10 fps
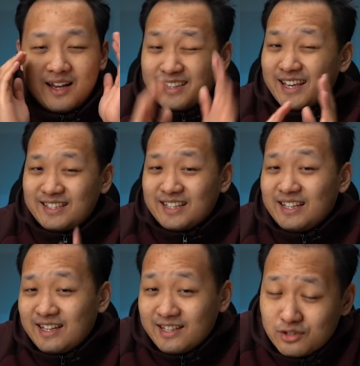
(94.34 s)
Yes,
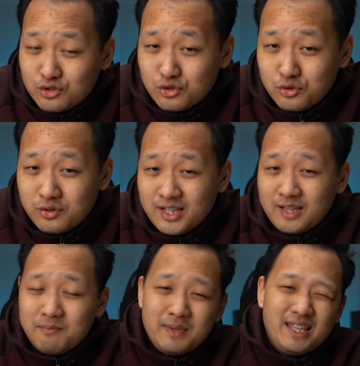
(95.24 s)
it is true,
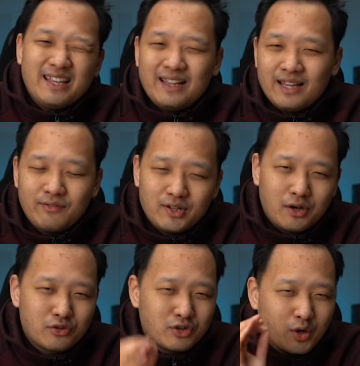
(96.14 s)
the Mi 11
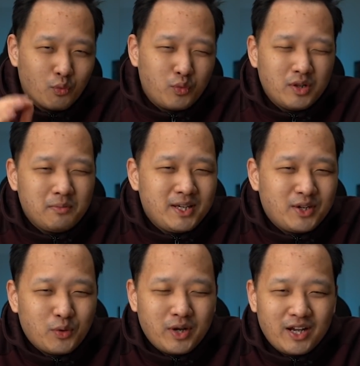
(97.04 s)
Ultra will be
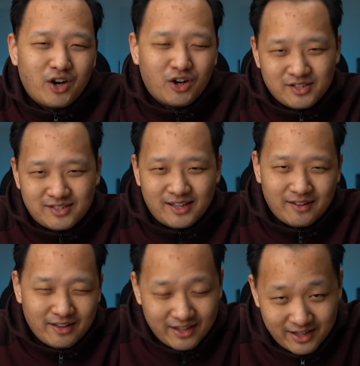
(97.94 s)
going on
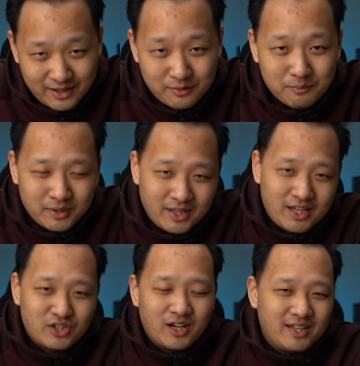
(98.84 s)
sale in
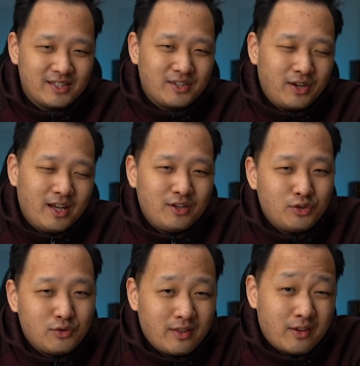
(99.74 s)
Malaysia. Yesterday,
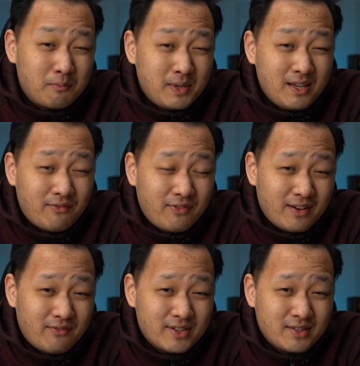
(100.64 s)
during their Mi
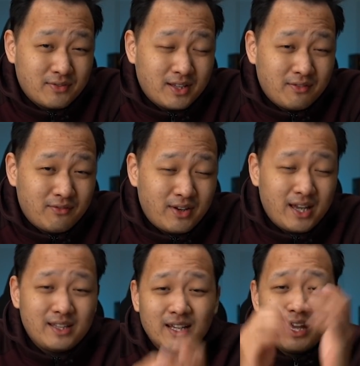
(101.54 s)
Fan Festival
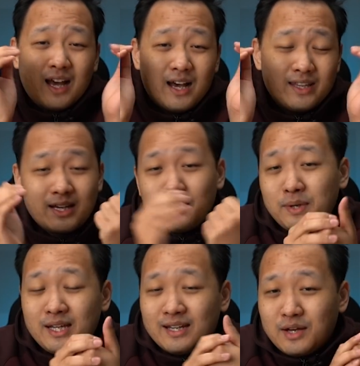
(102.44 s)
event, the
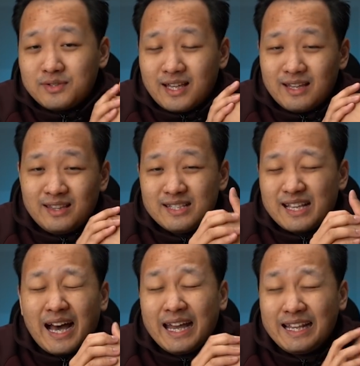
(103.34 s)
company announced that this
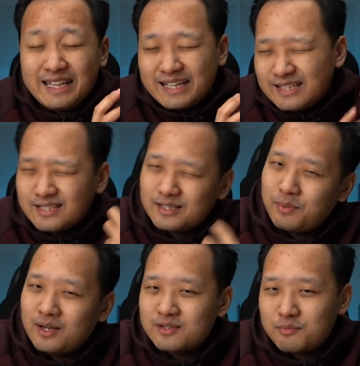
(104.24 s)
highly
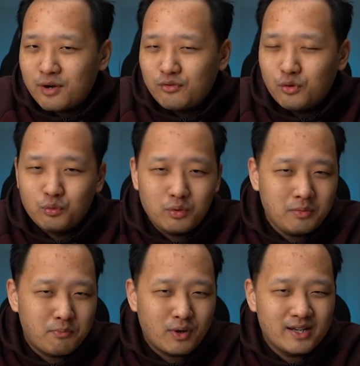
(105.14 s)
anticipated smartphone will
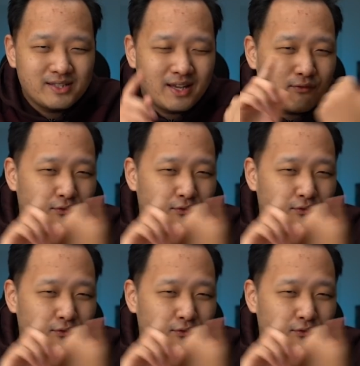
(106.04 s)
be priced at